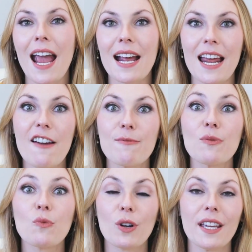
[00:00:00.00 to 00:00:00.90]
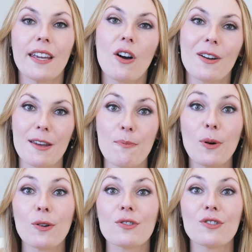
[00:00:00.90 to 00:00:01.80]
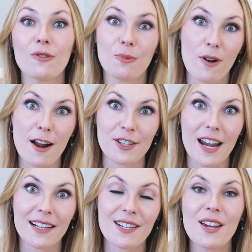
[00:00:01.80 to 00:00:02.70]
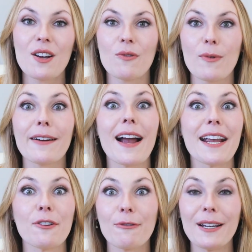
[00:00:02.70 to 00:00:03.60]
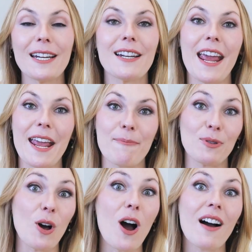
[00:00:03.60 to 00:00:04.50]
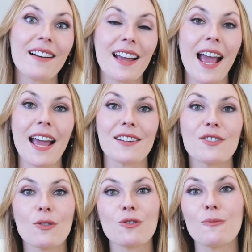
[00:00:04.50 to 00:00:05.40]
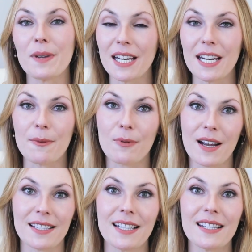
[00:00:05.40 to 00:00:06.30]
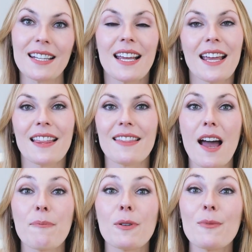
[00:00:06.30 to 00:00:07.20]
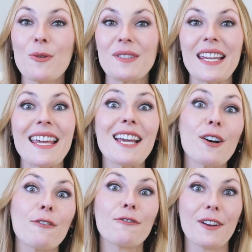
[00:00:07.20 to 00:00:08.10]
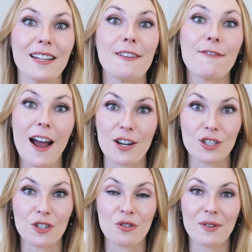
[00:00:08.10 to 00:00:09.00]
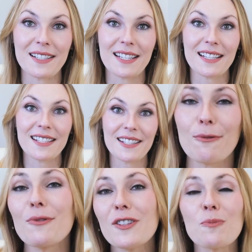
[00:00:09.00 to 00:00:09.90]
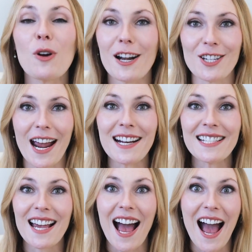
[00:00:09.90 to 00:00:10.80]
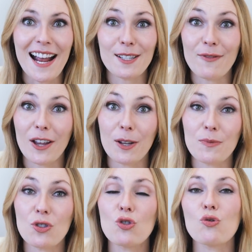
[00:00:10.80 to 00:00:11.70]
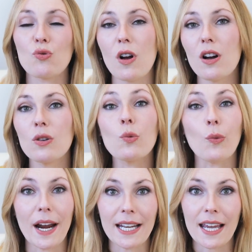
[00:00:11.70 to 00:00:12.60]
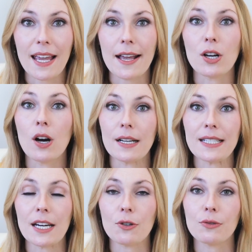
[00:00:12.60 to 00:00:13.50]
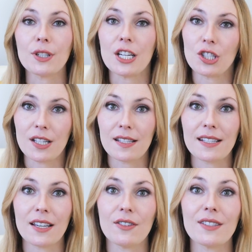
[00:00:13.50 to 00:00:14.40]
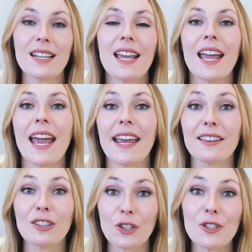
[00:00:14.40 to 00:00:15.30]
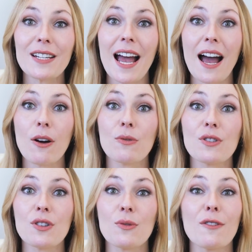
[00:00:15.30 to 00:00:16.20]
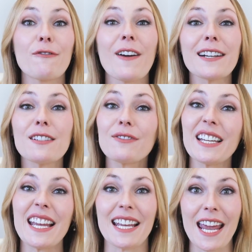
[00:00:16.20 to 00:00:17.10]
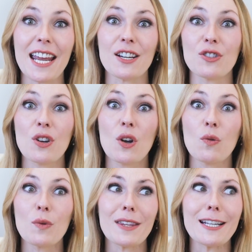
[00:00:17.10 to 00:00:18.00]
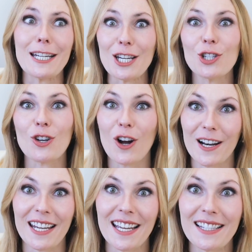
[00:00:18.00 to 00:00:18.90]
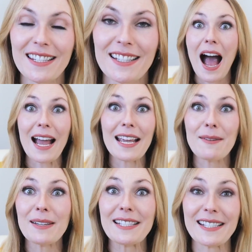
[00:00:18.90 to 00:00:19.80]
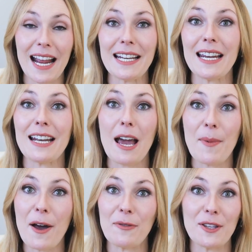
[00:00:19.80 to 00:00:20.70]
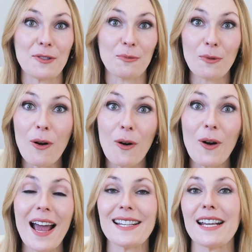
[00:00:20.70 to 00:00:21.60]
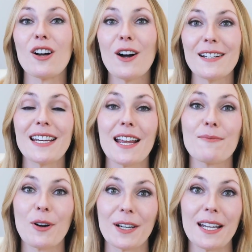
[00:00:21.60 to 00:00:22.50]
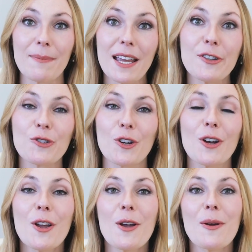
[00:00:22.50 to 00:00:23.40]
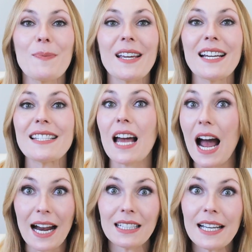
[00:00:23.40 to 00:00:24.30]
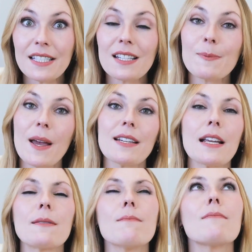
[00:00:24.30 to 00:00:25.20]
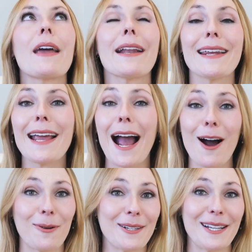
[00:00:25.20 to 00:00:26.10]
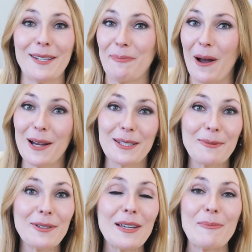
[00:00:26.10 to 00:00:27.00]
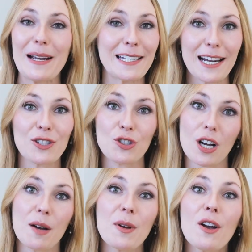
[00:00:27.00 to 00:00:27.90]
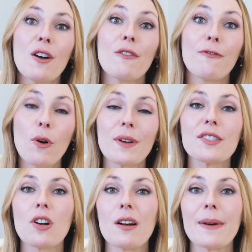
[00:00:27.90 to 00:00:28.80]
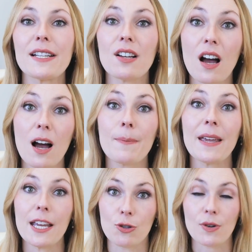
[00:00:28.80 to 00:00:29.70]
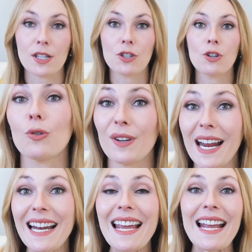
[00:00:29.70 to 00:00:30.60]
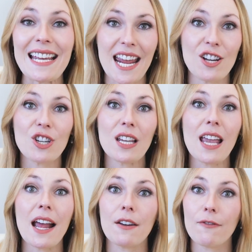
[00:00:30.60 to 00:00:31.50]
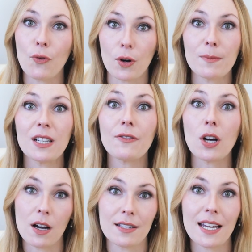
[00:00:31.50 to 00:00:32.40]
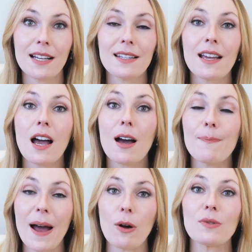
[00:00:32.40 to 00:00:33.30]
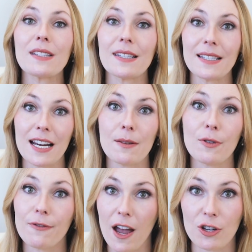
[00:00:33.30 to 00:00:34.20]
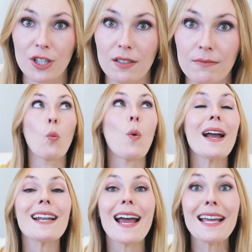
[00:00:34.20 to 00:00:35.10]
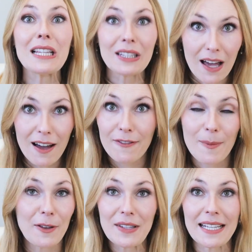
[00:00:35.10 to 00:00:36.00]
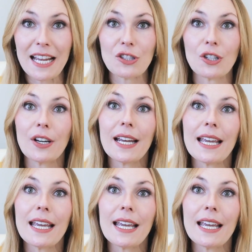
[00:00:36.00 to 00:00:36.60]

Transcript: and have been working on a personal project where I created a blog and social media presence that promotes eco-friendly fashion choices. Through this project, I developed strong writing and content creation skills and learned how to effectively engage with a niche audience. I am excited about this role as a content marketing manager because I'd like to spend as many hours as possible in my next job focused on my top interest, creating engaging and informative content about sustainable fashion. What I love about this answer